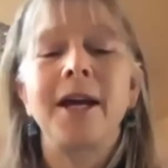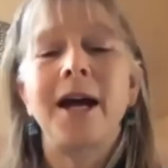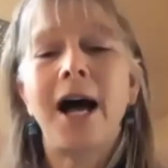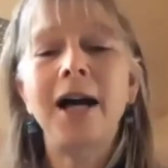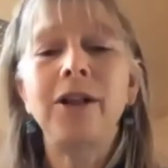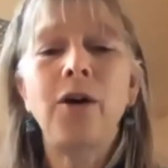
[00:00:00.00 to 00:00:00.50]

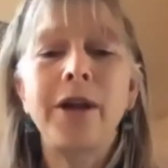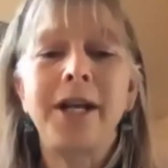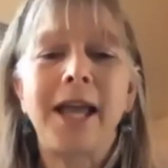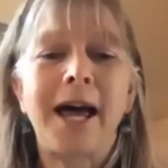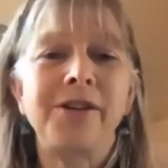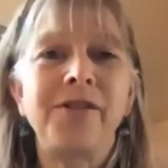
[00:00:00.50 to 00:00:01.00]
Aglona,
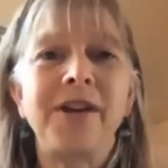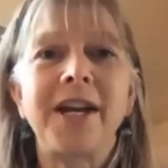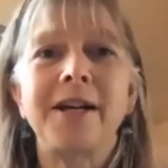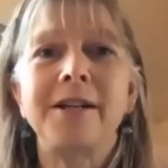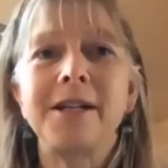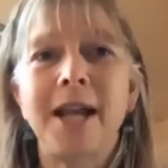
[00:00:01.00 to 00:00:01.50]

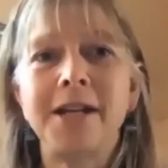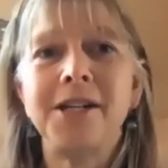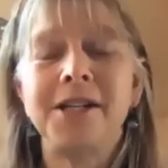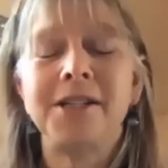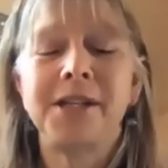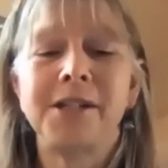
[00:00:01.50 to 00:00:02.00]
Latvia,
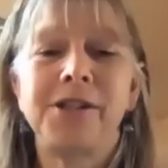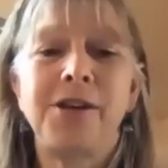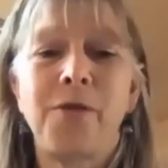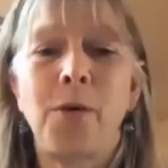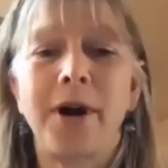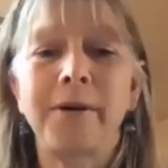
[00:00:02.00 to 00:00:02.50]

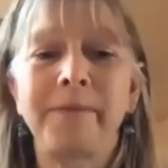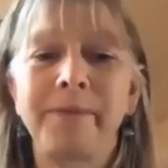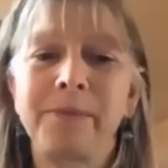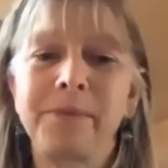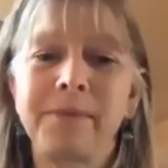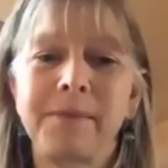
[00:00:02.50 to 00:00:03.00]
1964.
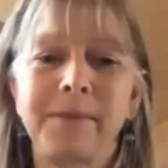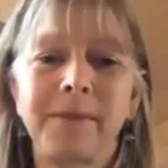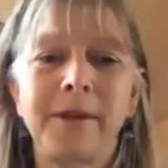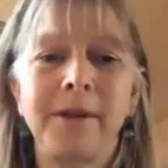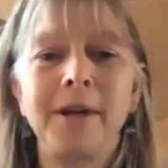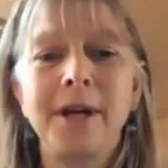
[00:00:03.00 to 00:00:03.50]

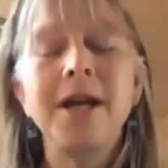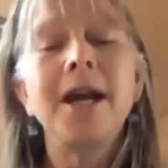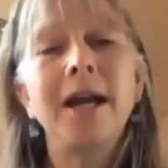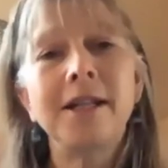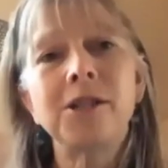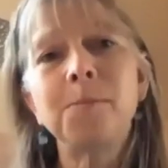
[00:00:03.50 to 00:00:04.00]

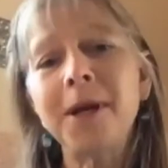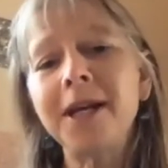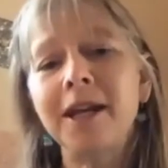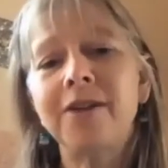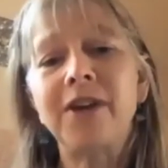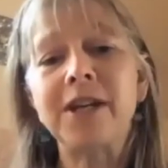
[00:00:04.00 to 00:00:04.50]
And
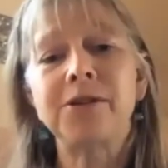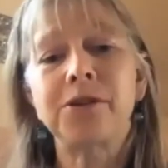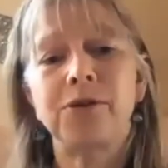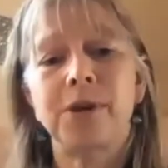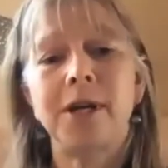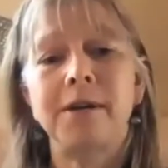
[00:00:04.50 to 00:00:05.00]
speaking of
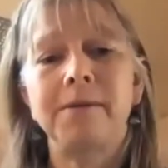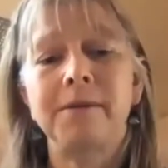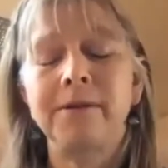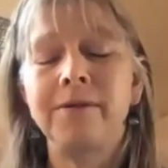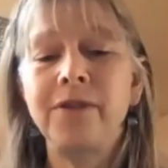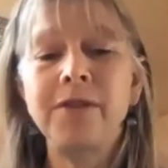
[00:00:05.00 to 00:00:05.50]
history,
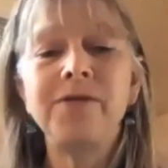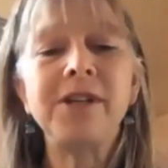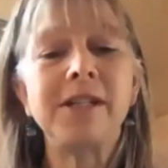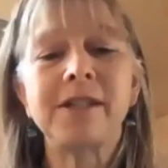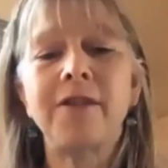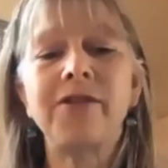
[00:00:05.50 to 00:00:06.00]

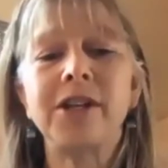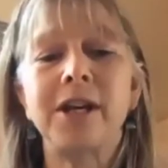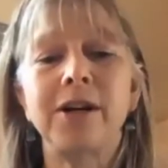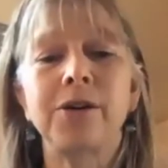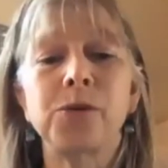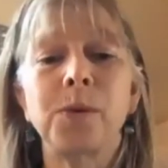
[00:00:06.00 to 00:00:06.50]
57
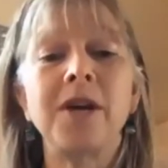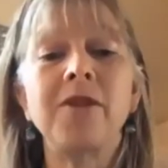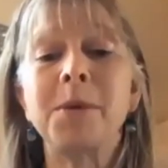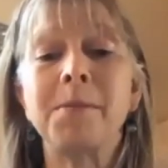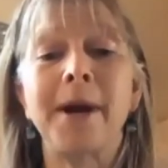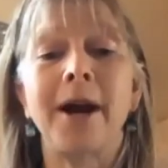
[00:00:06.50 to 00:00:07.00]
years we have
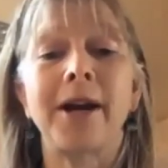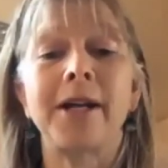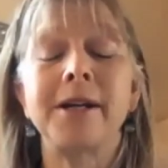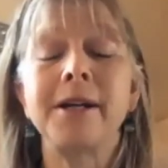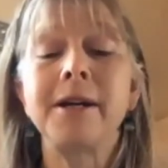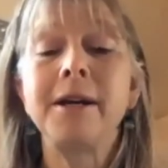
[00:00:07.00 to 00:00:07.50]
been married.
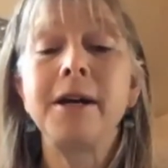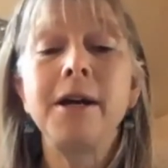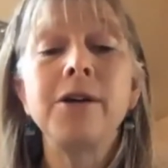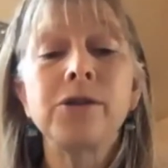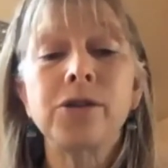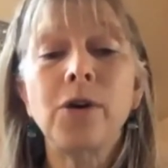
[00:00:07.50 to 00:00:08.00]

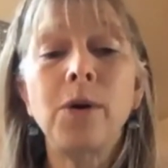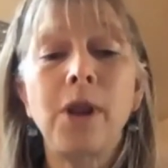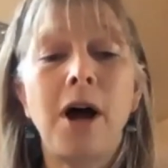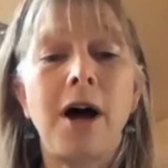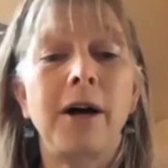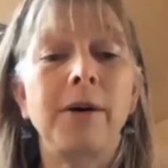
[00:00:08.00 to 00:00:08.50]
So
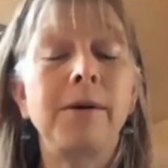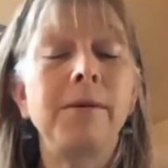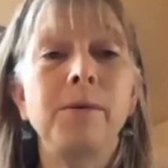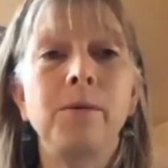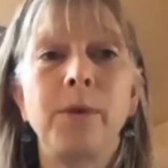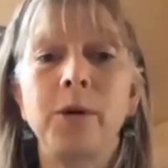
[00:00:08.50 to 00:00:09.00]
long,
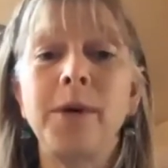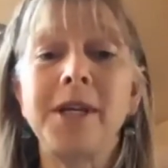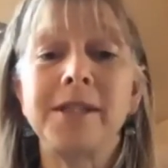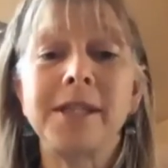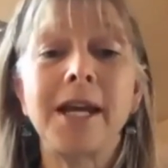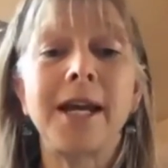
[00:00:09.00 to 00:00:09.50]
when we
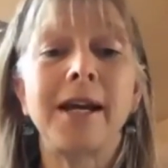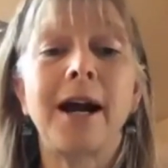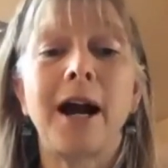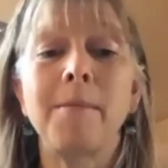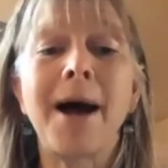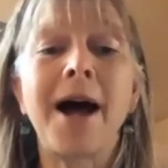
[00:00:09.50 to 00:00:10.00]
sing,
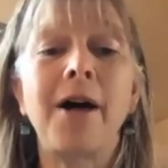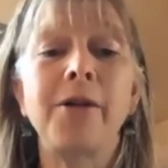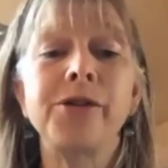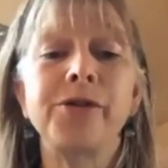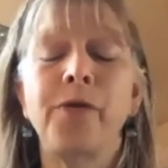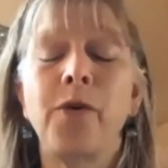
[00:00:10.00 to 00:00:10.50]
our
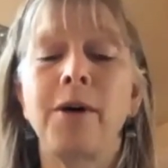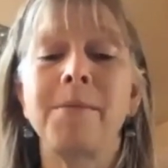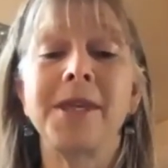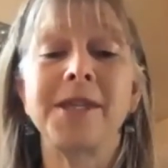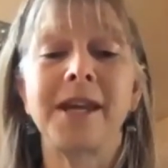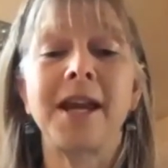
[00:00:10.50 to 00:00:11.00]
mouths form
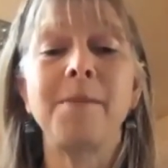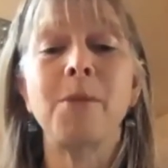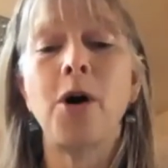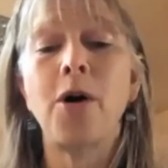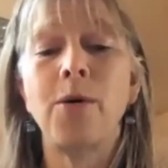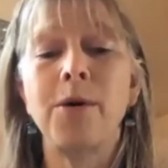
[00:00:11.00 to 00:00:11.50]
the same
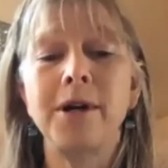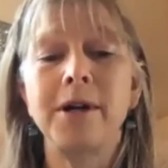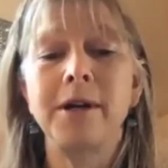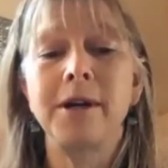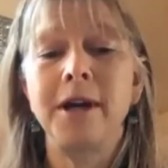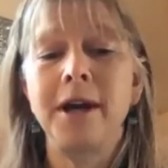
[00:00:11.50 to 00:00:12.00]
O.
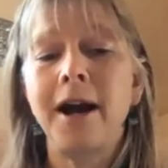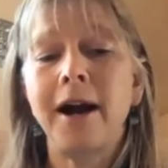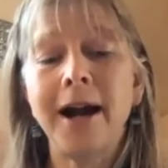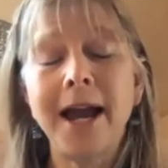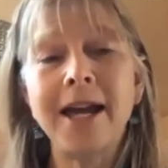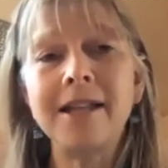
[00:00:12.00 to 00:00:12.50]
Our
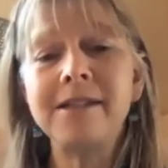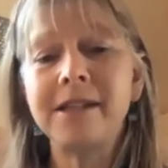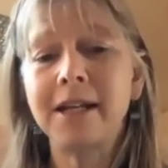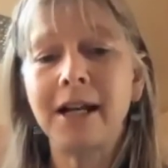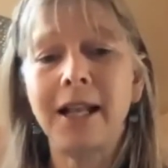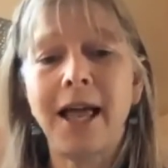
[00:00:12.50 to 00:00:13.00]
heads
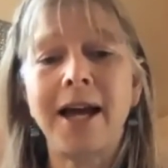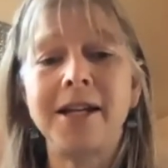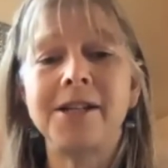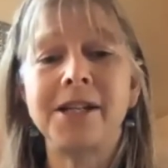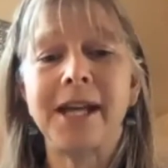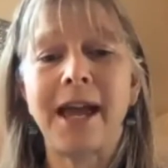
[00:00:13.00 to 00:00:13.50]
incline
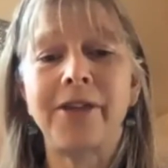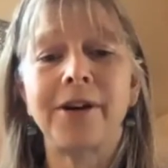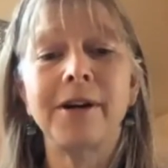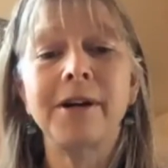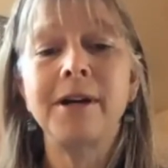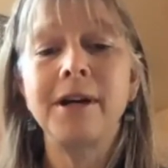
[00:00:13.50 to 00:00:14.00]
together.
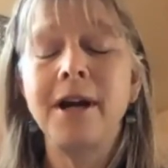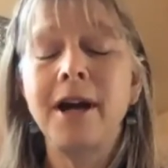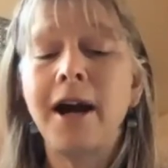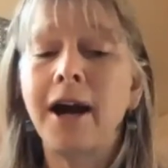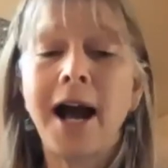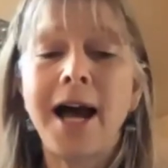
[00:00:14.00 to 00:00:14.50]

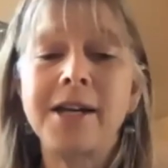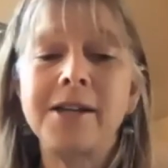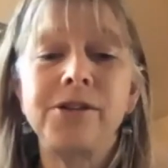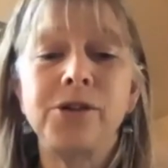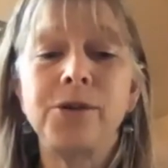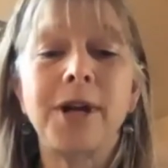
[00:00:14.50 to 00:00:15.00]
Our eyes
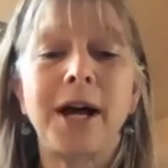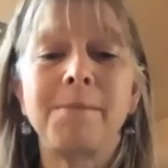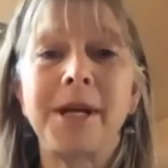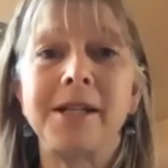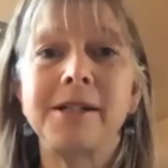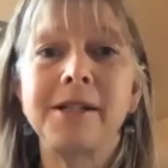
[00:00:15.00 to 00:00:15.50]
do not
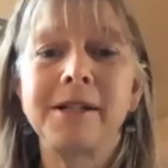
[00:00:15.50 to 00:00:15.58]
meet.